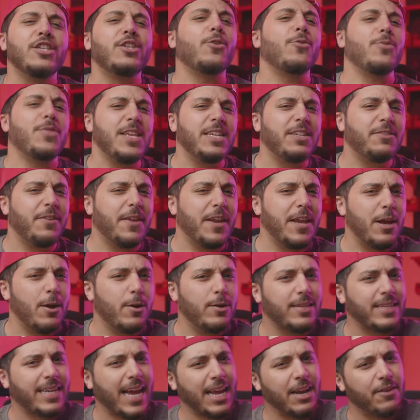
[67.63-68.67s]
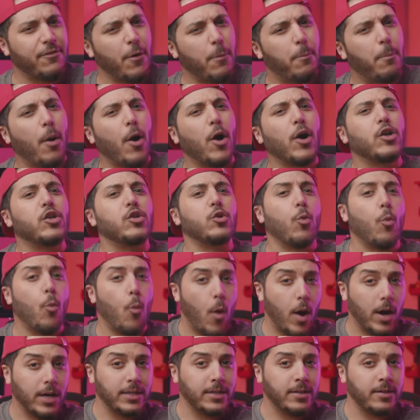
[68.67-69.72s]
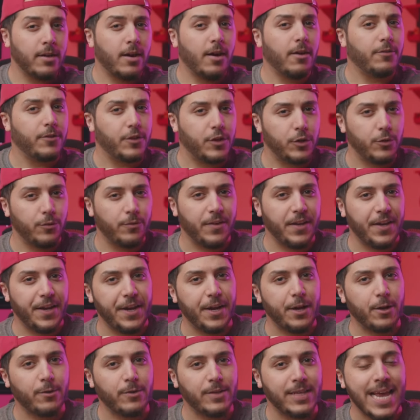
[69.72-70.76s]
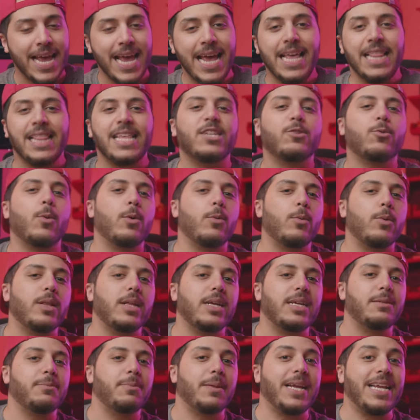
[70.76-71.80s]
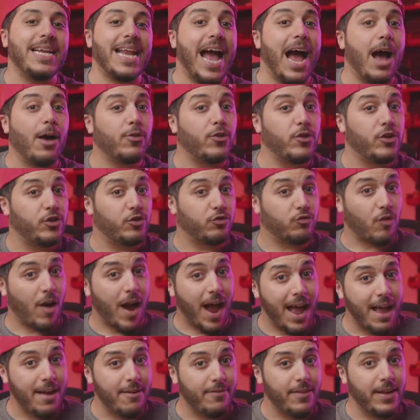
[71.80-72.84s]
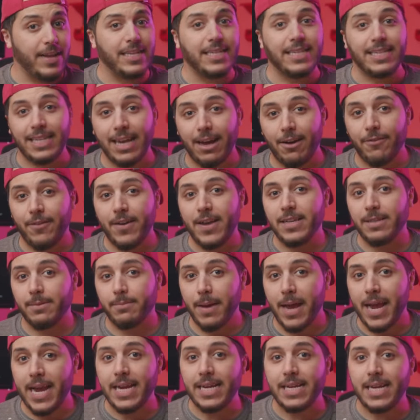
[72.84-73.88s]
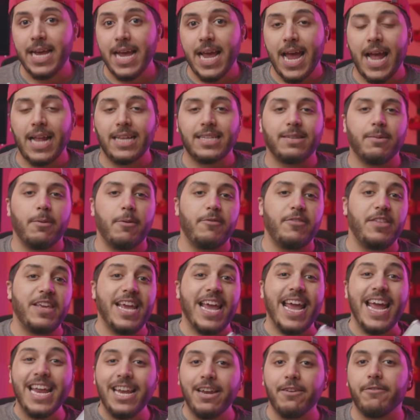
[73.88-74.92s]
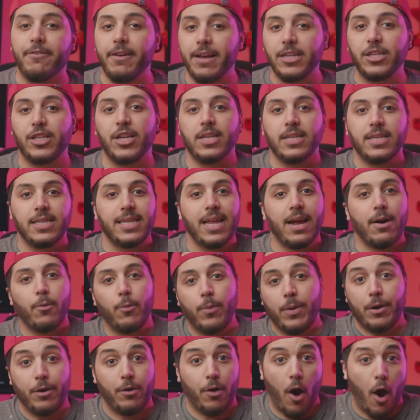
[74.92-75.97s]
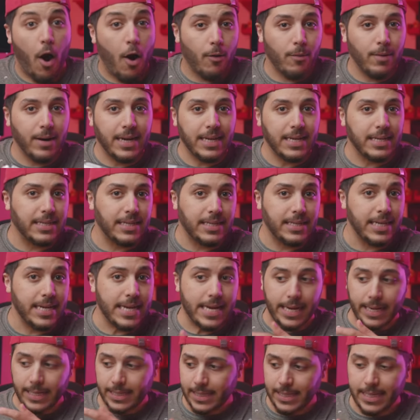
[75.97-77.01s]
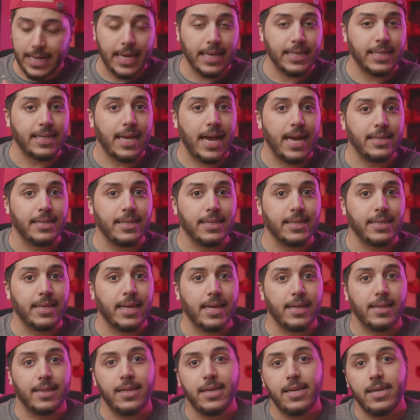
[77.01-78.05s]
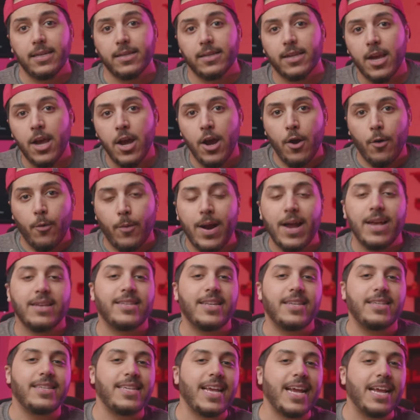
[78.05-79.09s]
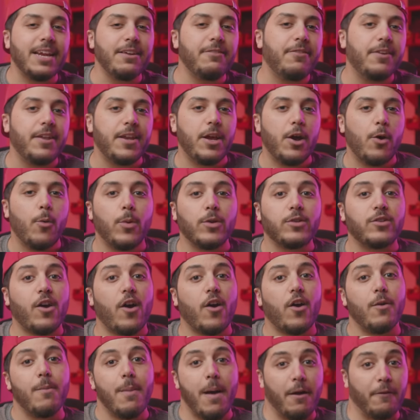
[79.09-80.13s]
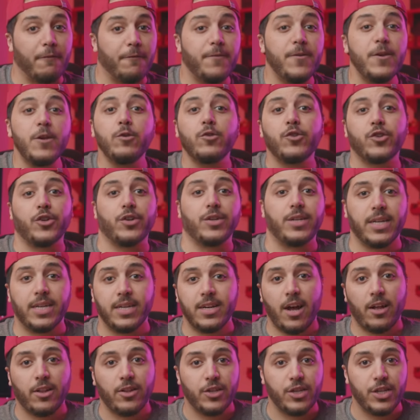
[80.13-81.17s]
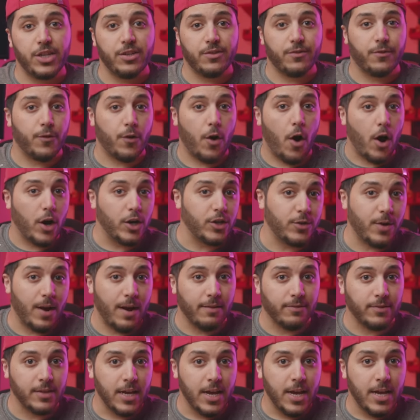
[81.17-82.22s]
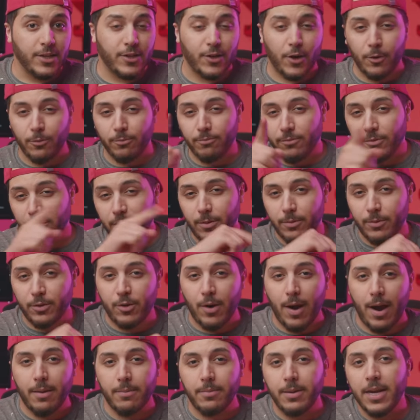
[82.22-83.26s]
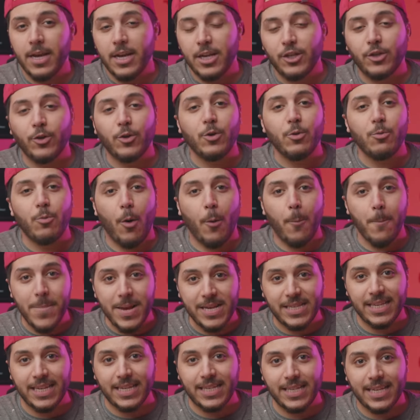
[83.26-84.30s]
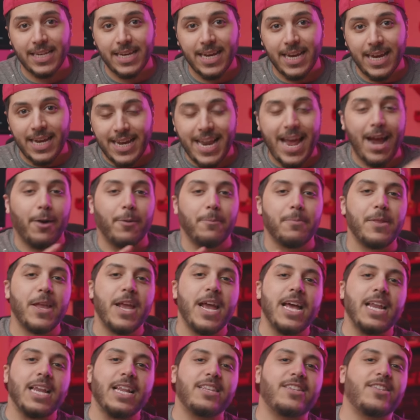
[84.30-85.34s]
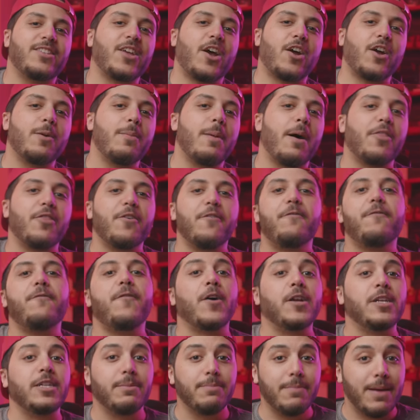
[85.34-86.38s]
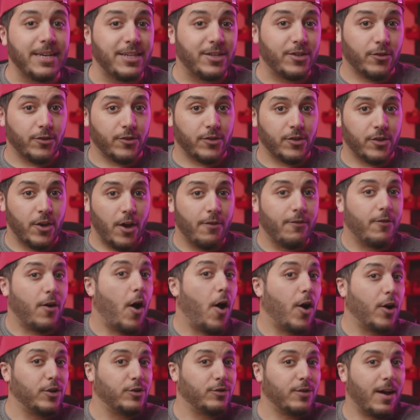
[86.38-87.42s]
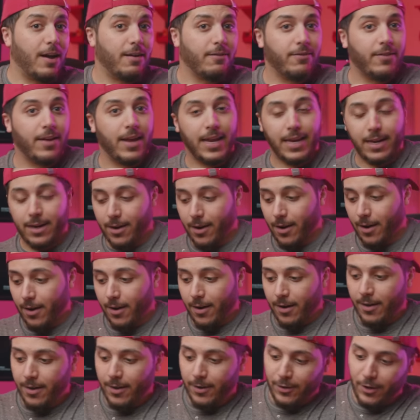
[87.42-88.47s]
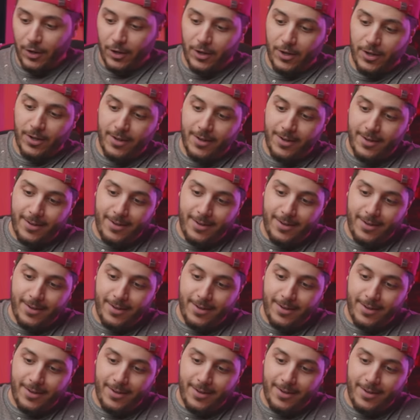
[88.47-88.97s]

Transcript: So this video is kind of a part one of two videos. This one will explain how the drive itself is made and some of the innovations that we're already seeing to get sizes like these. Whereas the second video will talk about future technologies for hard drives. So subscribe so you won't miss it. Now, let's talk about the fundamentals of a hard drive. And look,